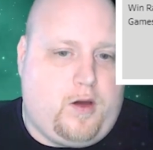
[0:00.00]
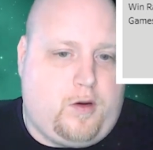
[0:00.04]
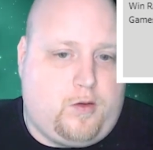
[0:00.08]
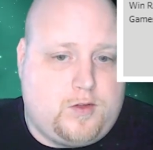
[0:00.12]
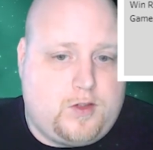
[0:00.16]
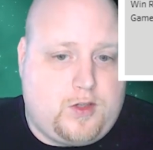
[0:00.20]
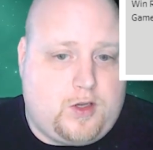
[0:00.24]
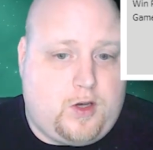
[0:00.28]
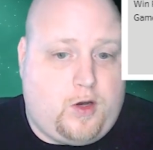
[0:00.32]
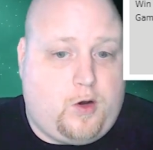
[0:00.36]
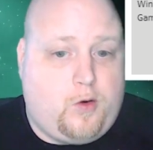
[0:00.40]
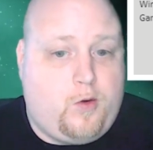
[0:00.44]

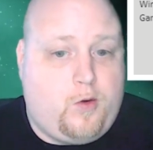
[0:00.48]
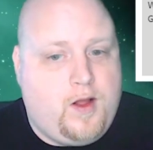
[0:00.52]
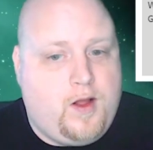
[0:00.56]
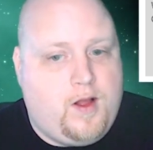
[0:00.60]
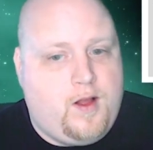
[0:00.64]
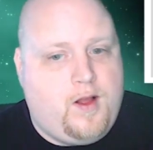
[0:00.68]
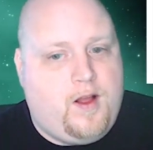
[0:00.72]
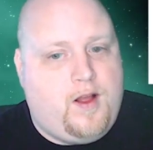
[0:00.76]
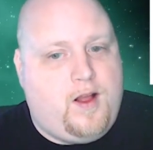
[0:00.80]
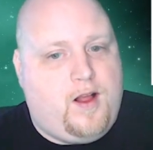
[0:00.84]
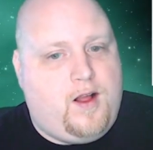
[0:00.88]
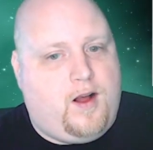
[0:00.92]
So
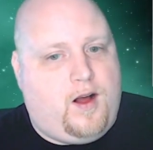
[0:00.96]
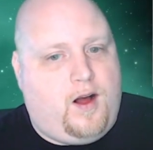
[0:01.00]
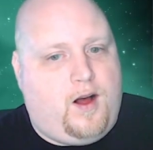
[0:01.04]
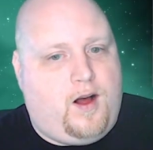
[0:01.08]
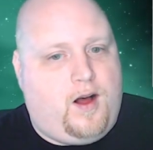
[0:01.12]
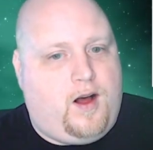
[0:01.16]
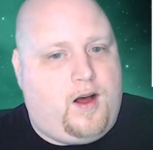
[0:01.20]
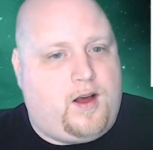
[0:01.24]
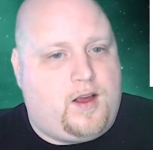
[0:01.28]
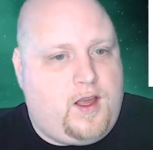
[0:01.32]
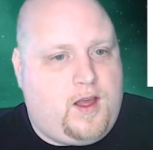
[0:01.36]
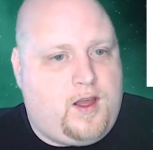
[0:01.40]

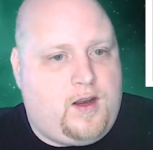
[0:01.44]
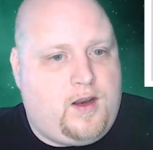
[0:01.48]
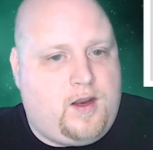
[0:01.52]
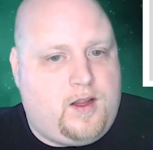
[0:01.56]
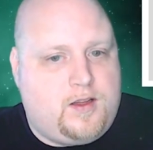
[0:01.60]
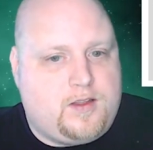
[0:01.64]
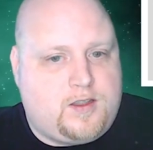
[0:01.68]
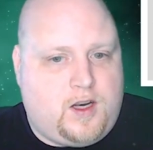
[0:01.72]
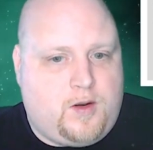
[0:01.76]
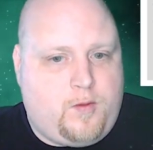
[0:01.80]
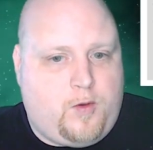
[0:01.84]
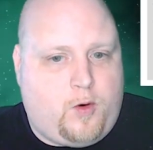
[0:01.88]
again, it's
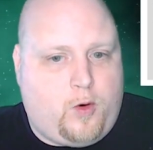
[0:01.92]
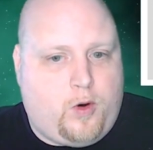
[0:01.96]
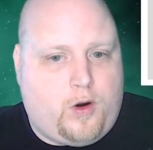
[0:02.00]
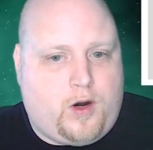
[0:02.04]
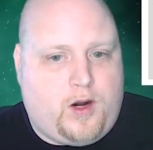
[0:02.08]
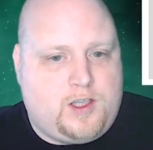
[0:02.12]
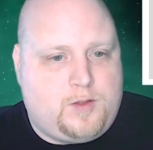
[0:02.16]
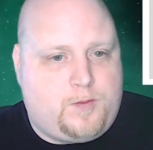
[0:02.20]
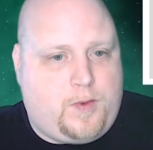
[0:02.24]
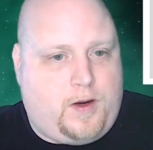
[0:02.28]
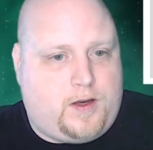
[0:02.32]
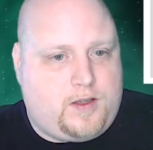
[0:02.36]
going to be
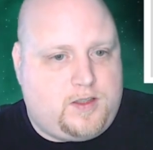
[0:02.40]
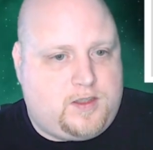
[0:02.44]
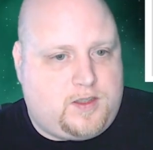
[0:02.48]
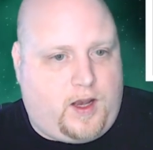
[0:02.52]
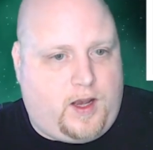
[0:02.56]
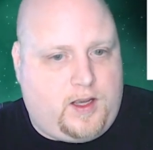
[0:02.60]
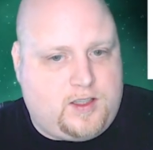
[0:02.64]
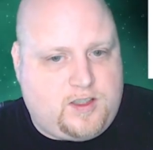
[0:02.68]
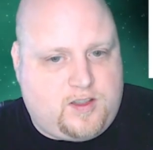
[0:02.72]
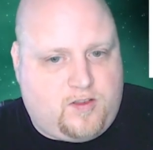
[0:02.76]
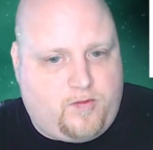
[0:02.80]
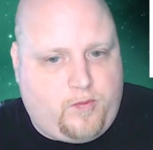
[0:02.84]
organized by
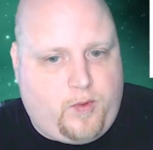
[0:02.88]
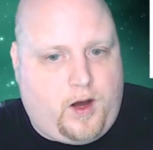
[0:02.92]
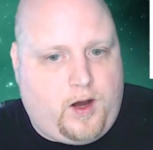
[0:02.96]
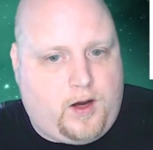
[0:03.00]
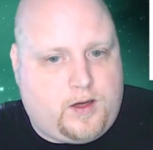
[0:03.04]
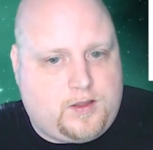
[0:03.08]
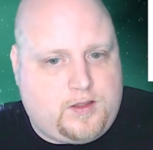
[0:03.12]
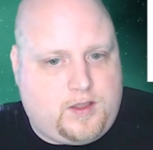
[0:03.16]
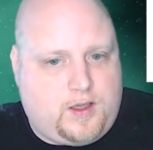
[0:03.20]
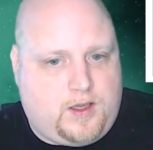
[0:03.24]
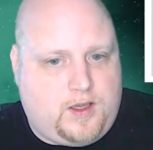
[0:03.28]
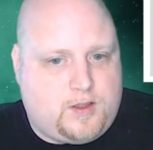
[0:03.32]
size of
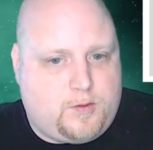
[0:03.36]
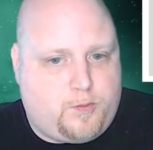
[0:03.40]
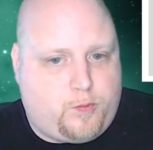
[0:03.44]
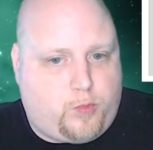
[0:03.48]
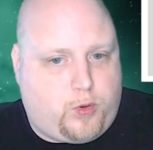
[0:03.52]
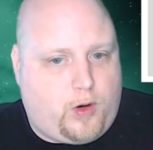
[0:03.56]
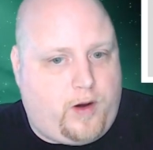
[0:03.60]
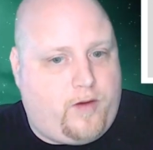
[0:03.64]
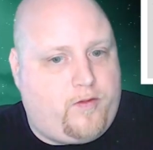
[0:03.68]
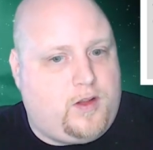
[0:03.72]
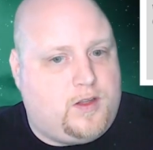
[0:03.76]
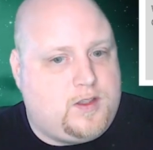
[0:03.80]
box is
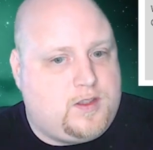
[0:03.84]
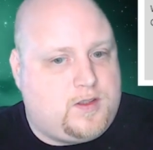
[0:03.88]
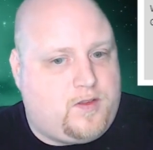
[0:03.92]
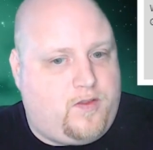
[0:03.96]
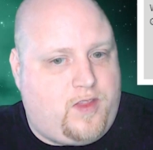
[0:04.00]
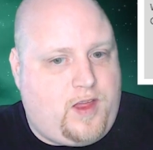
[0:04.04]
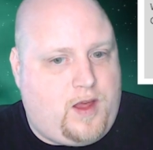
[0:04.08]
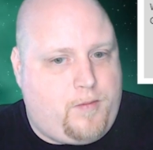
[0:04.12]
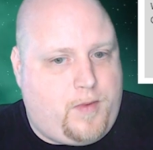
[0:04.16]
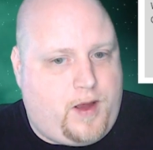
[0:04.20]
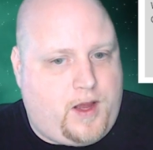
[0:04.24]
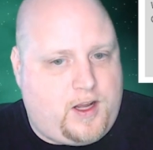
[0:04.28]
prevalence of
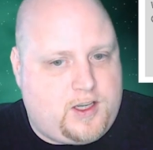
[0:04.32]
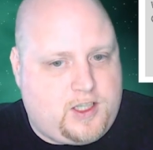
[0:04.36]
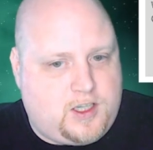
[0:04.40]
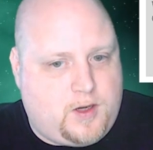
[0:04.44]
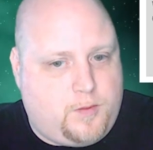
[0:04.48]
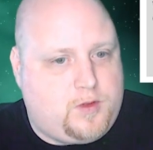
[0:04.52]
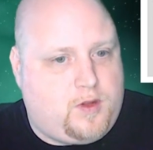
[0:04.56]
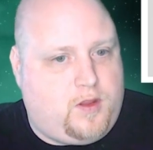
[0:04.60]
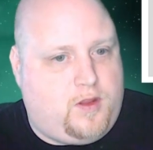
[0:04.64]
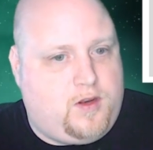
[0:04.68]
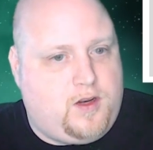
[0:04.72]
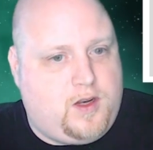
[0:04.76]
that matchup,
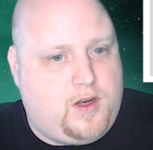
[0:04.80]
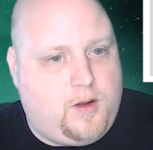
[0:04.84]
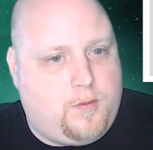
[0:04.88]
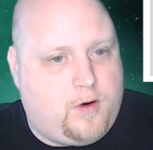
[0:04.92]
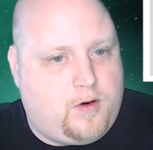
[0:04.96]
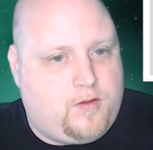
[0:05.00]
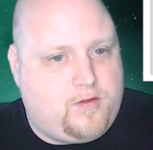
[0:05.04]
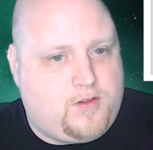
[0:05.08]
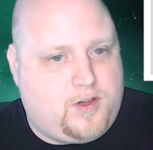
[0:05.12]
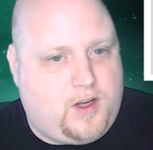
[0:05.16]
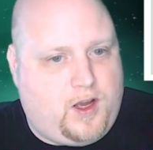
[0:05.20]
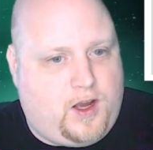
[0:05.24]
so the number
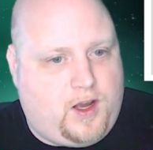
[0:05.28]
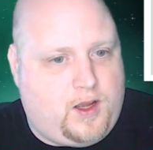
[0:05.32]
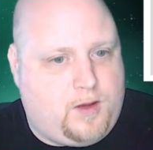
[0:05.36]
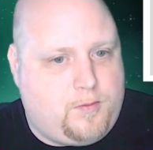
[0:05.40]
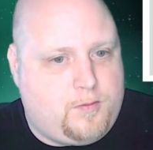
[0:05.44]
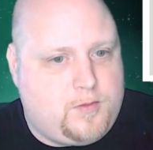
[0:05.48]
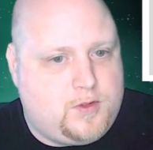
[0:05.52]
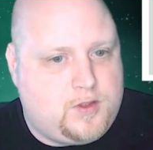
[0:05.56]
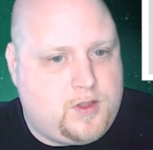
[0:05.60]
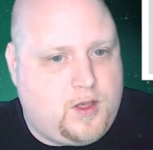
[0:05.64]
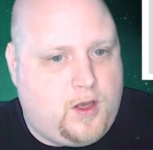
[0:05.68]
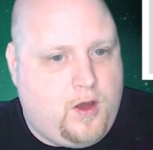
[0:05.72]
of
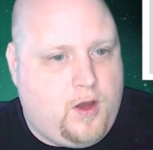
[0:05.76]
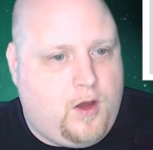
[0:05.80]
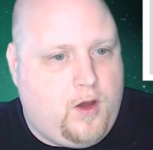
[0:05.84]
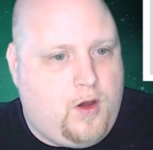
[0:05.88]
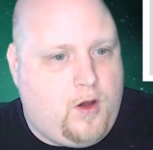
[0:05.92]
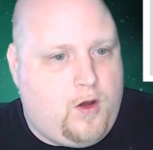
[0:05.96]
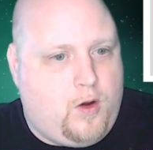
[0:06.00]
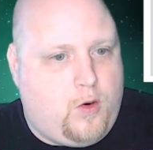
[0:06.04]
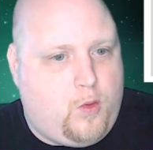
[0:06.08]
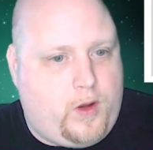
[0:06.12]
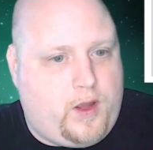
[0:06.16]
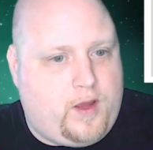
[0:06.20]
times
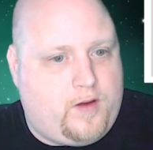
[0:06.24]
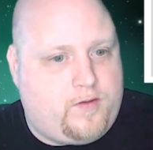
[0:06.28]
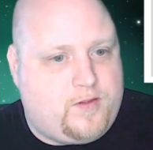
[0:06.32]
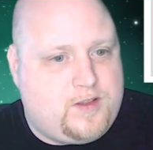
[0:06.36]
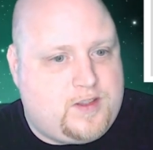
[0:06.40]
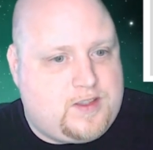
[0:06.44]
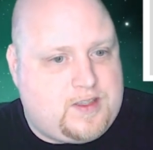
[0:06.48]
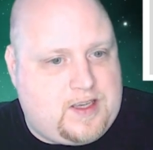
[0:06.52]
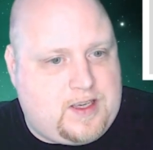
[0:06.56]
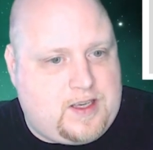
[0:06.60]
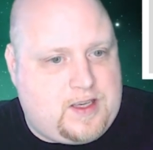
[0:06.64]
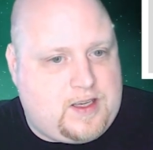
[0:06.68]
we have
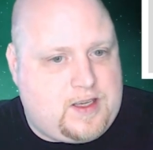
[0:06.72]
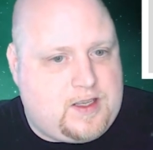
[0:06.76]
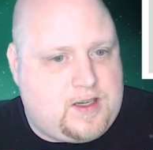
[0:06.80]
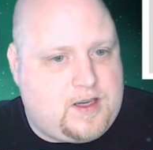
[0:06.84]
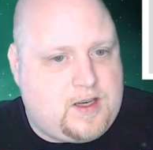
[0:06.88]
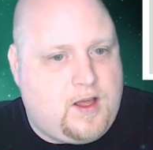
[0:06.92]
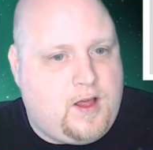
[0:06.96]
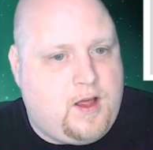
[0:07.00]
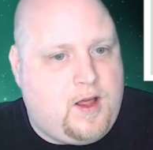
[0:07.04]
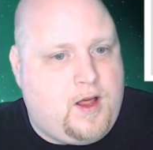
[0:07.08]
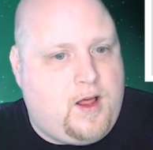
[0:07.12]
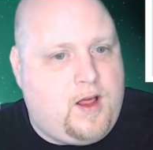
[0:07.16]
seen
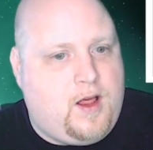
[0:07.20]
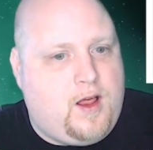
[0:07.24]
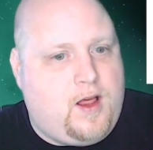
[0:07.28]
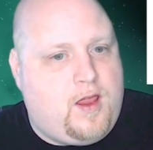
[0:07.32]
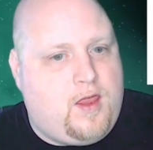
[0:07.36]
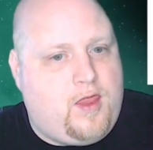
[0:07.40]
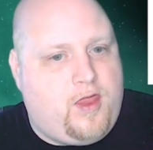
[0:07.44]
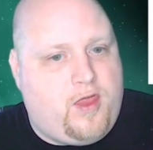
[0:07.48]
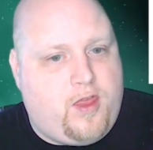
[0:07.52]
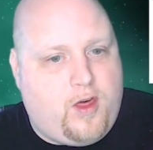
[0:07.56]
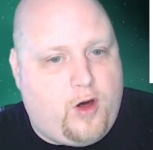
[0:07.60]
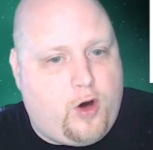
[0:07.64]

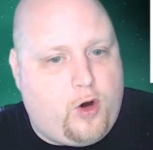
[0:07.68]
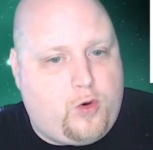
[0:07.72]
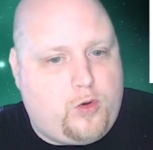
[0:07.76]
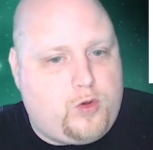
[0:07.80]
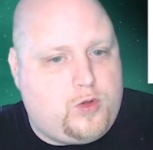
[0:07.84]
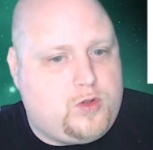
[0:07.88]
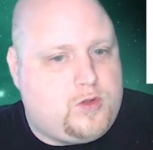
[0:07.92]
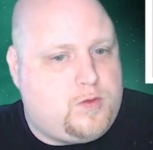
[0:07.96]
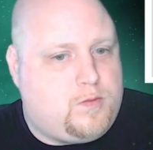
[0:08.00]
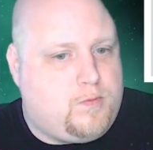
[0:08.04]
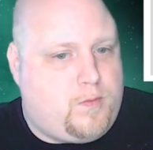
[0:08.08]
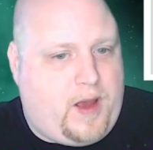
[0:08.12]

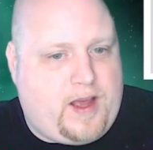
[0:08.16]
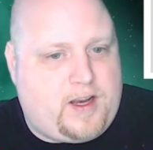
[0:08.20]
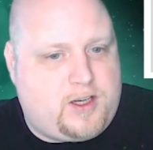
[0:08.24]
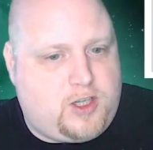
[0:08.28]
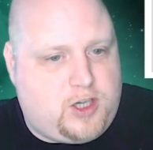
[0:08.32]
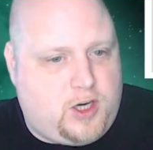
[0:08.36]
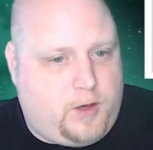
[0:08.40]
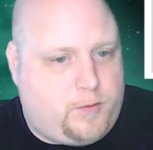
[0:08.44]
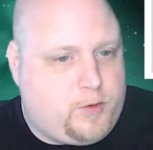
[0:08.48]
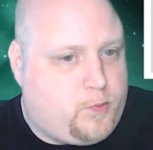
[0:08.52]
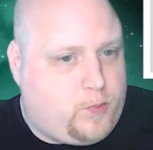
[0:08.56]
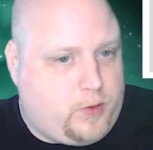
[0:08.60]
those
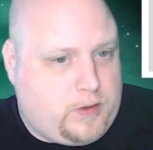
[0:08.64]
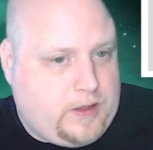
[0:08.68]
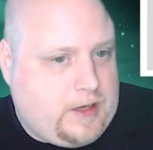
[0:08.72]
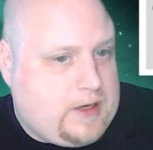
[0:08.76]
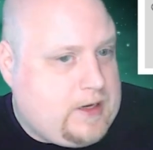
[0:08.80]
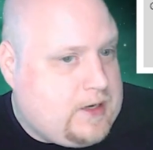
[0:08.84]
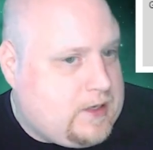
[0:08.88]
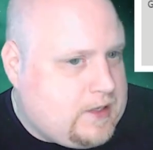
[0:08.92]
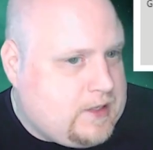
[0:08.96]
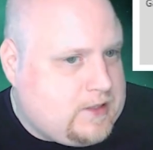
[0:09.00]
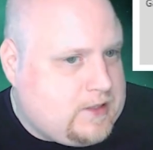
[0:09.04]
matchups played against